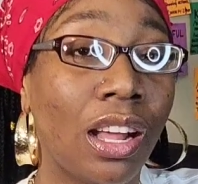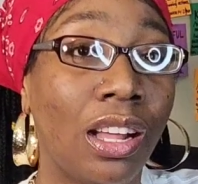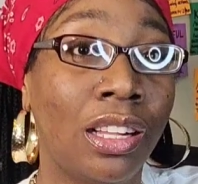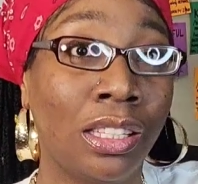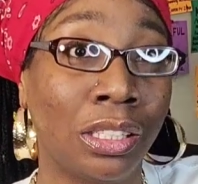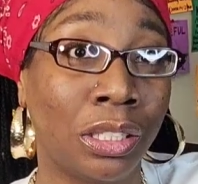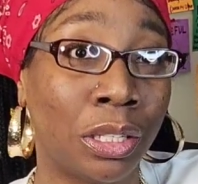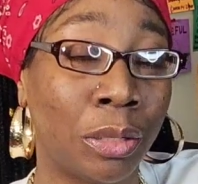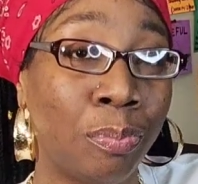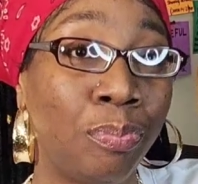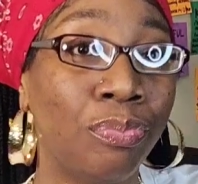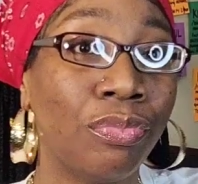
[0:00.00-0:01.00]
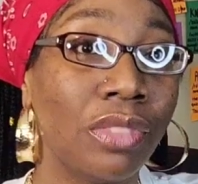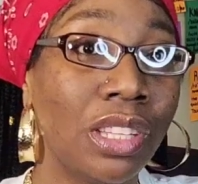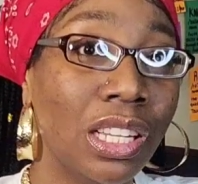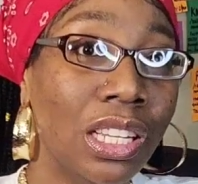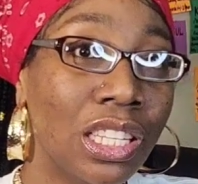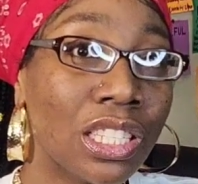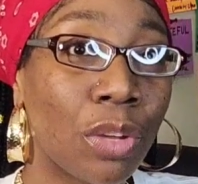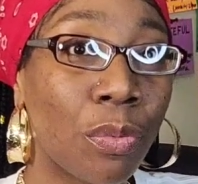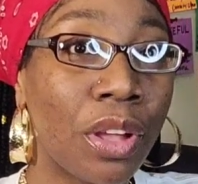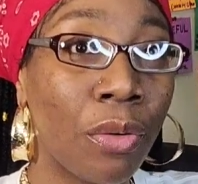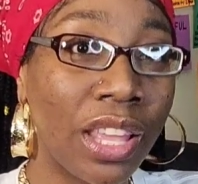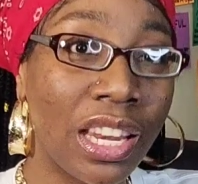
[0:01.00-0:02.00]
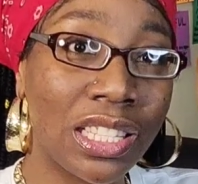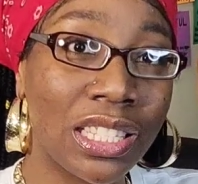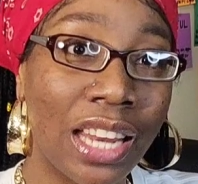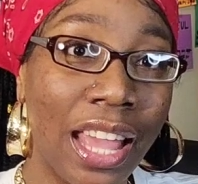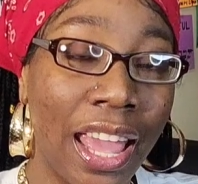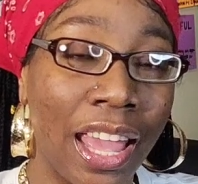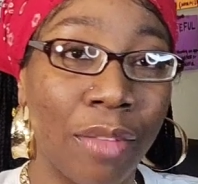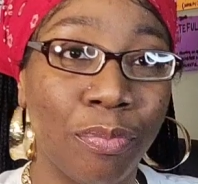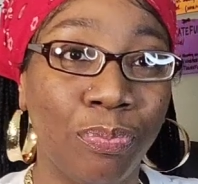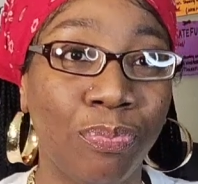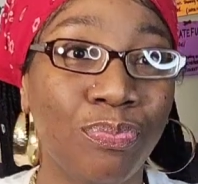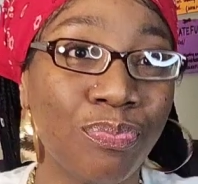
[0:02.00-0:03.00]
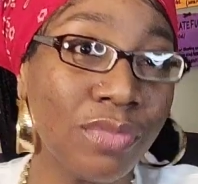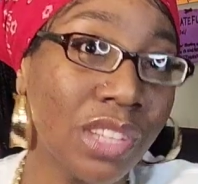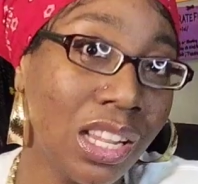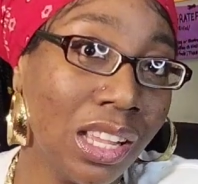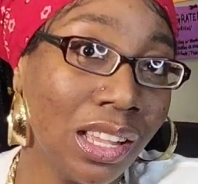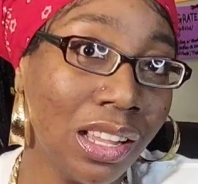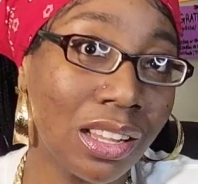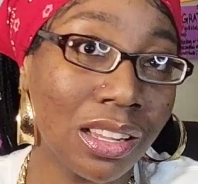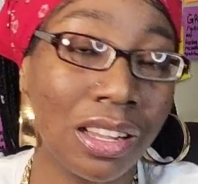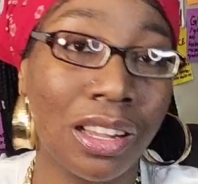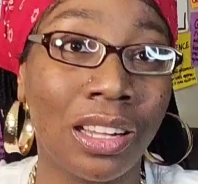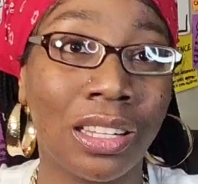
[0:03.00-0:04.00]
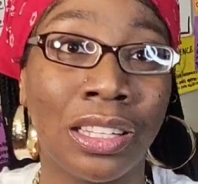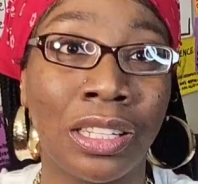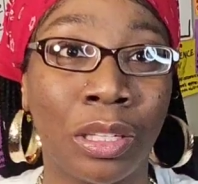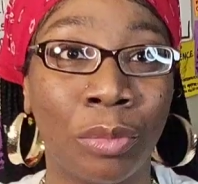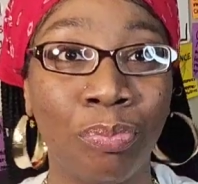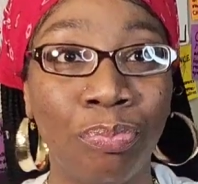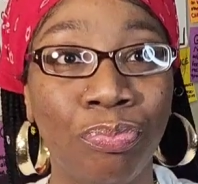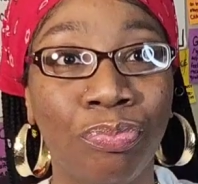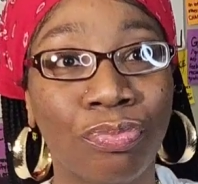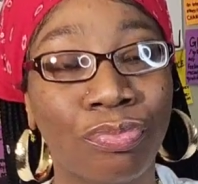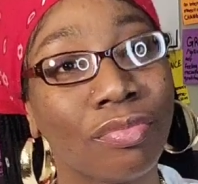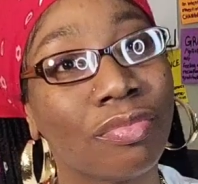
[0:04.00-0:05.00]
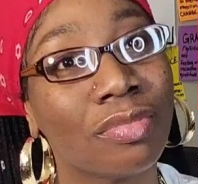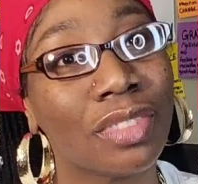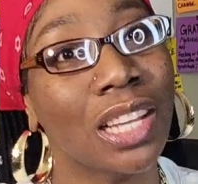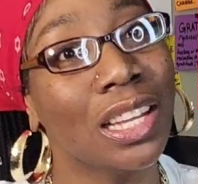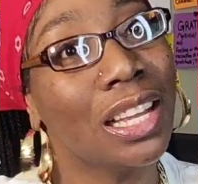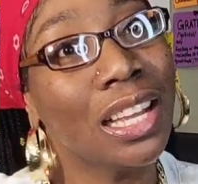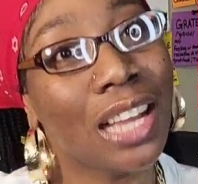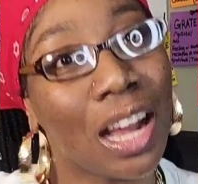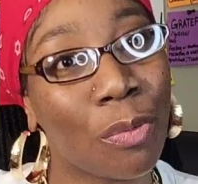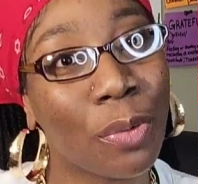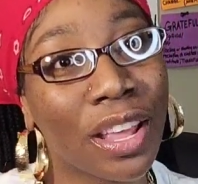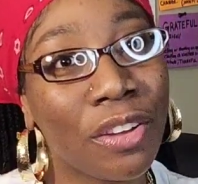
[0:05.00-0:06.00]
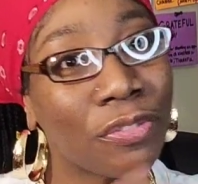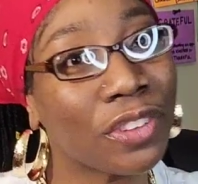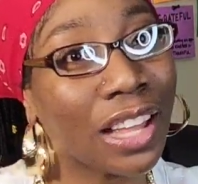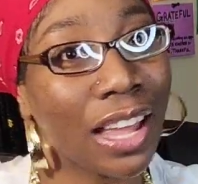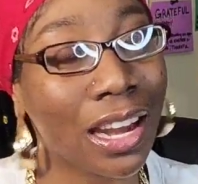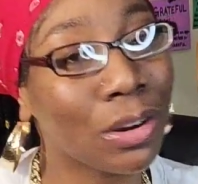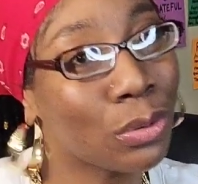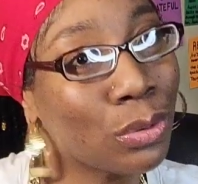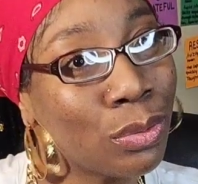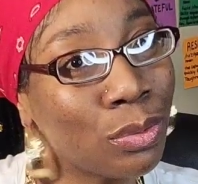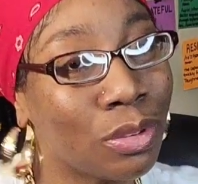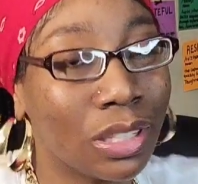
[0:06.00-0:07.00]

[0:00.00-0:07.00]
um so we gonna get into that um I win a flannel.